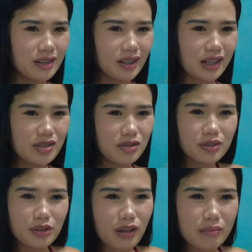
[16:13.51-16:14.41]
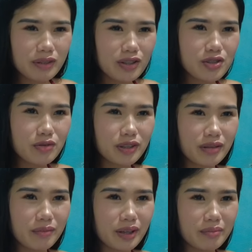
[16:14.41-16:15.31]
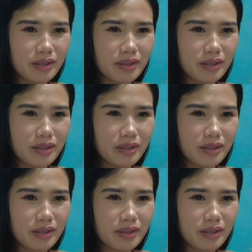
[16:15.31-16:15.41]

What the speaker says: And I told her, "No, I'm not joking, mom.